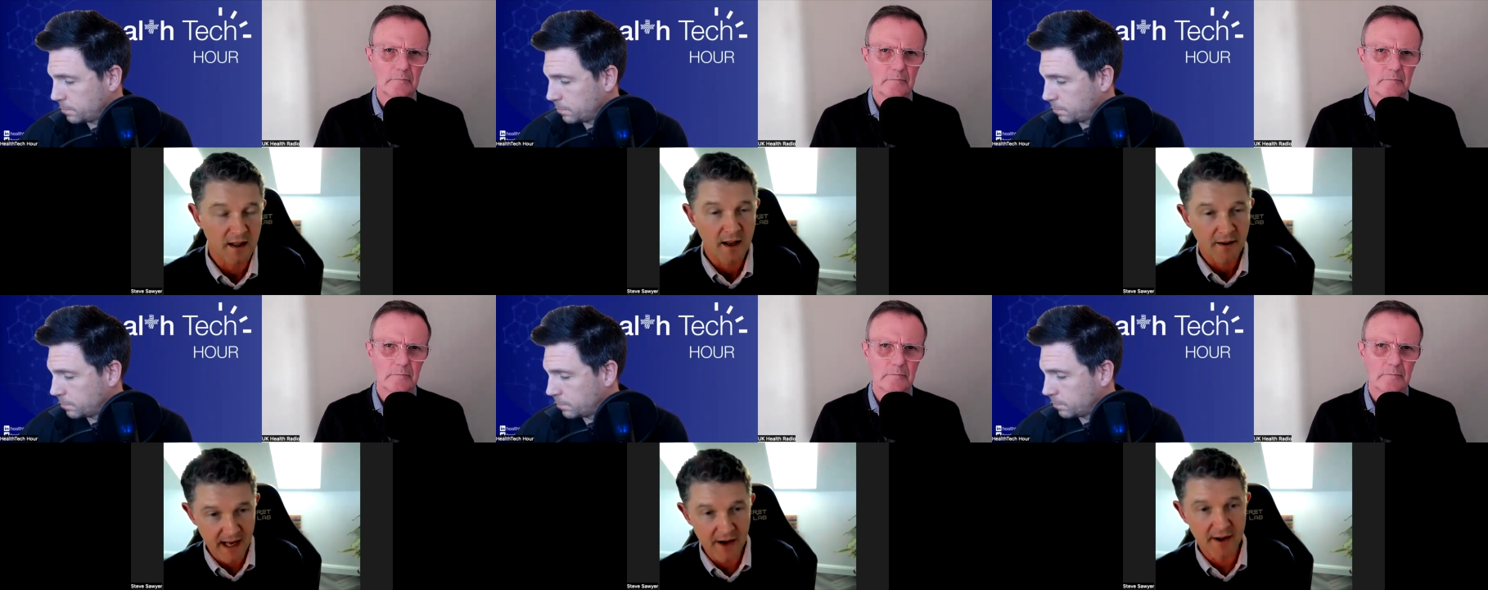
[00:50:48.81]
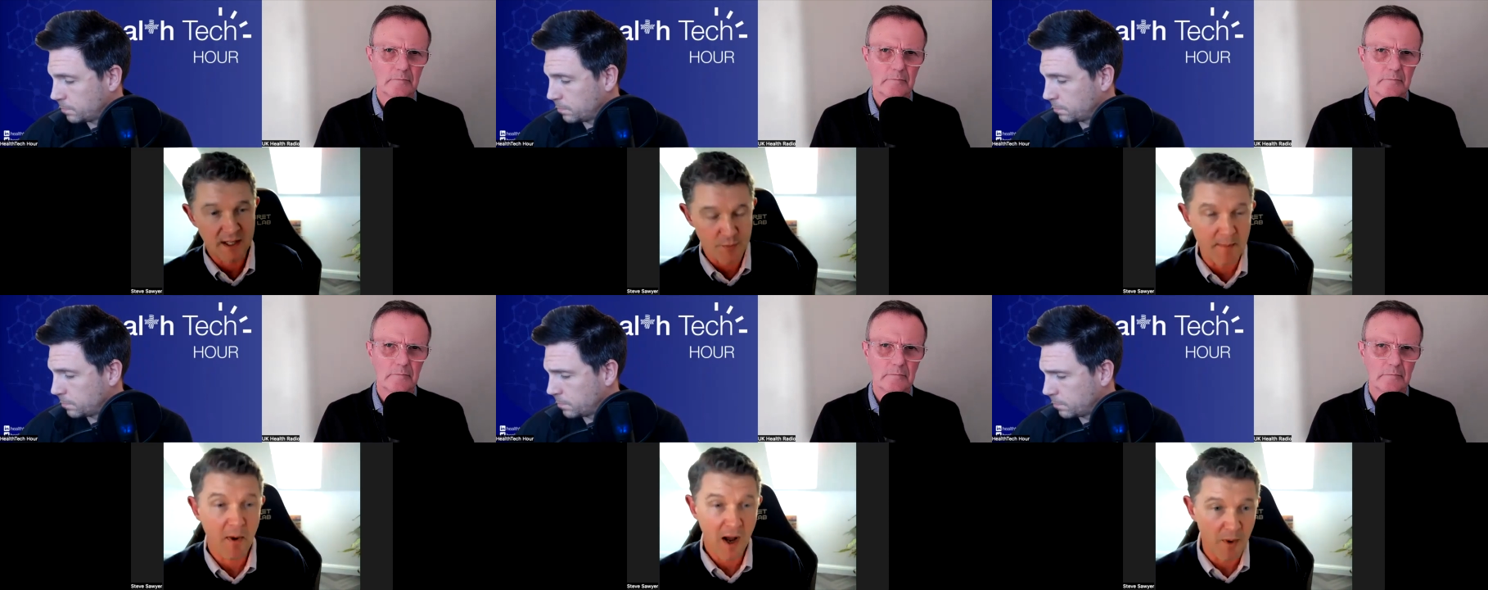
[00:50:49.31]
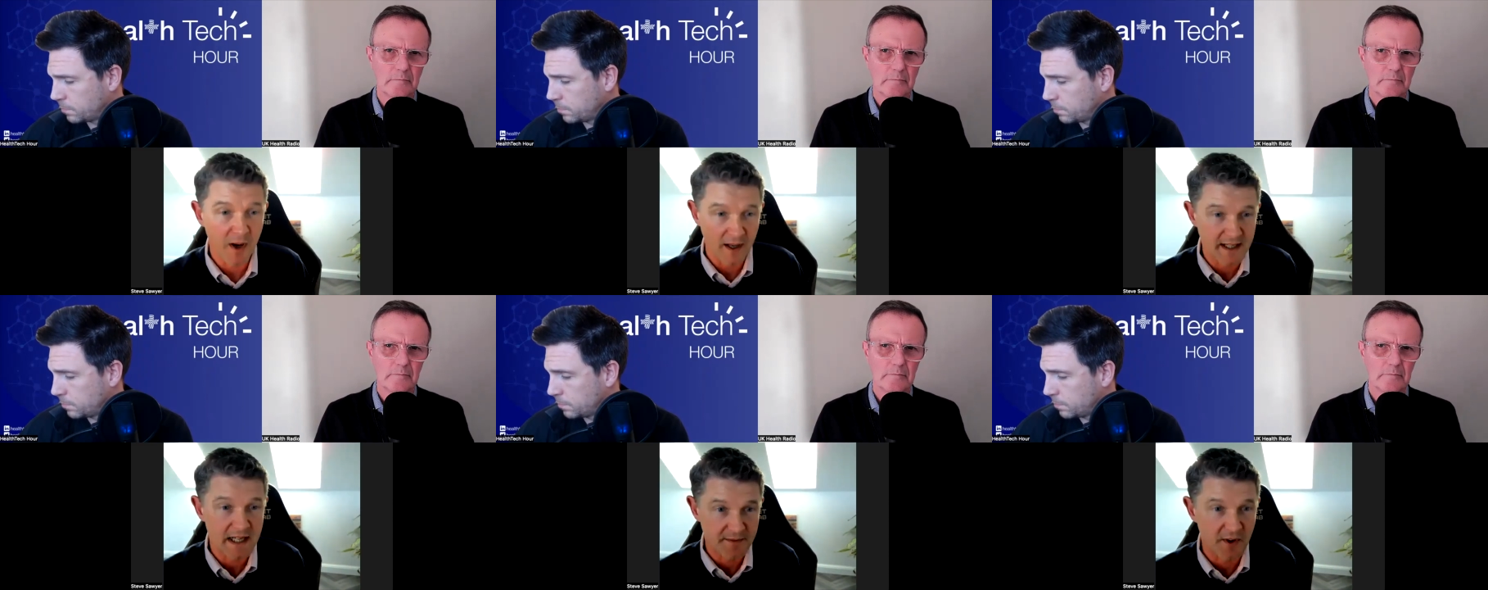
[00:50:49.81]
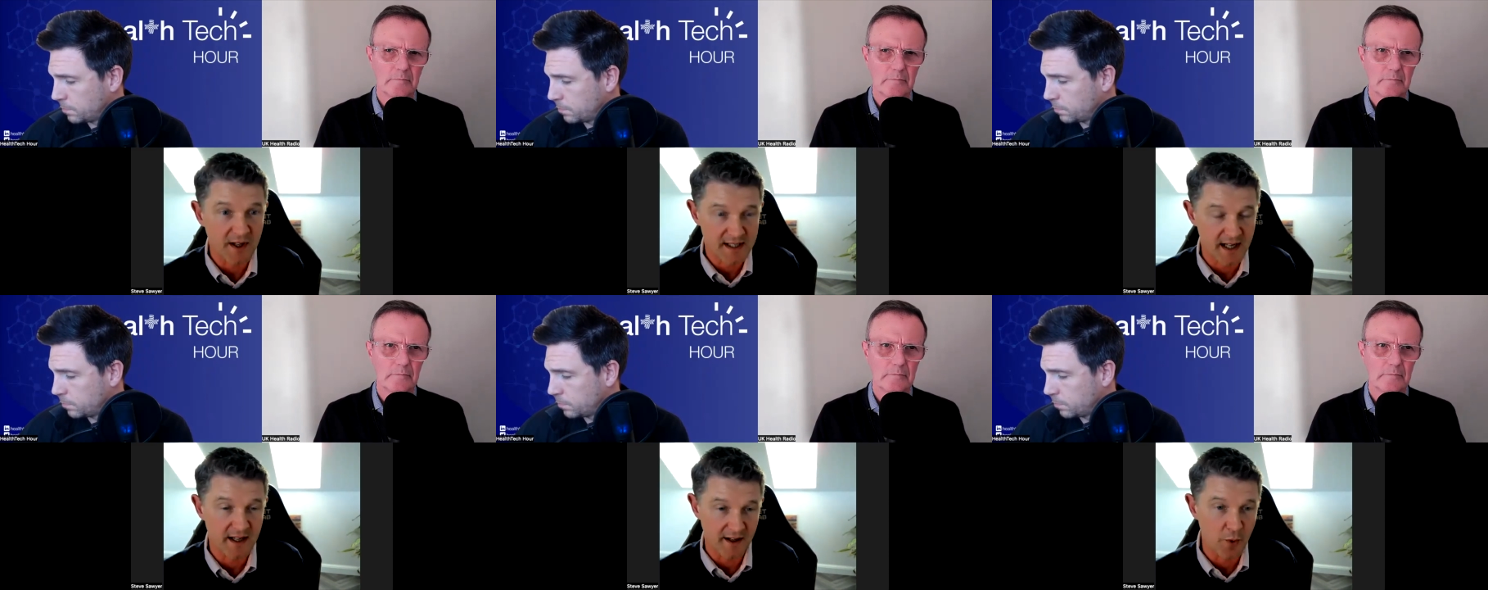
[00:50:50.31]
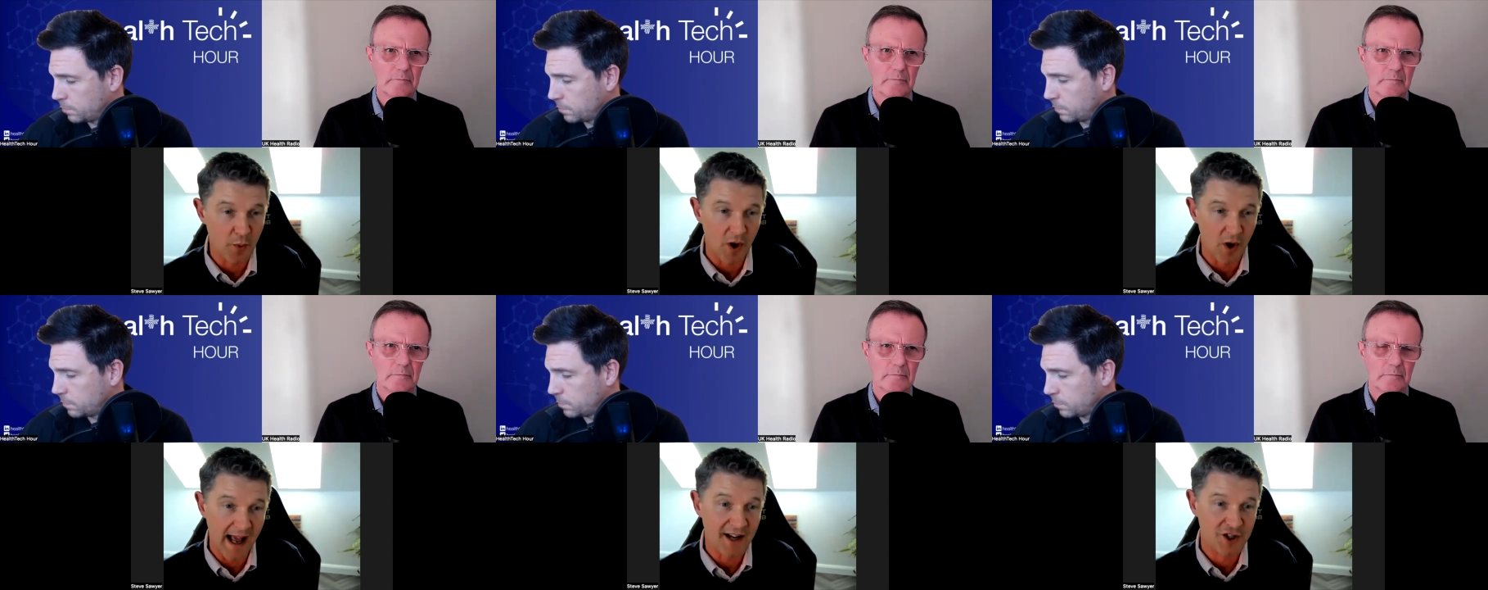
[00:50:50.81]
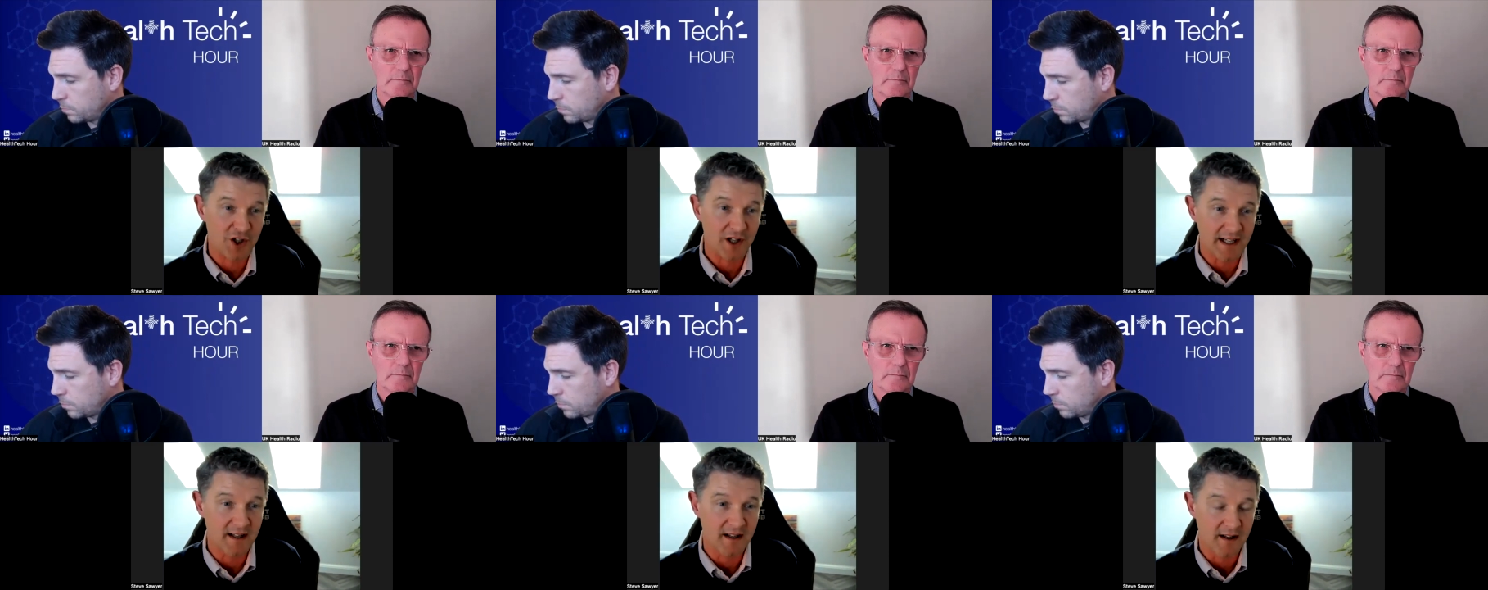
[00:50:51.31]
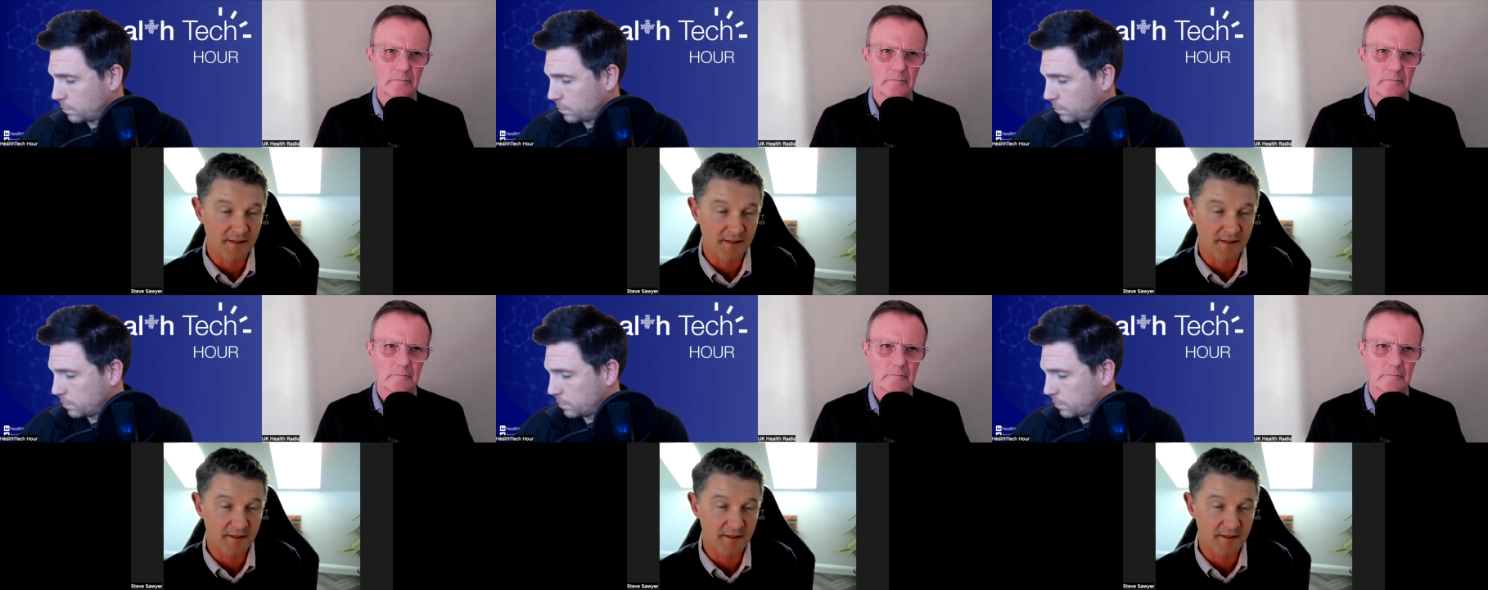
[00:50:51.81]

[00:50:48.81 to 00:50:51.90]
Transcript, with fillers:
Speaker 1: nowadays we might well identify and say you know what actually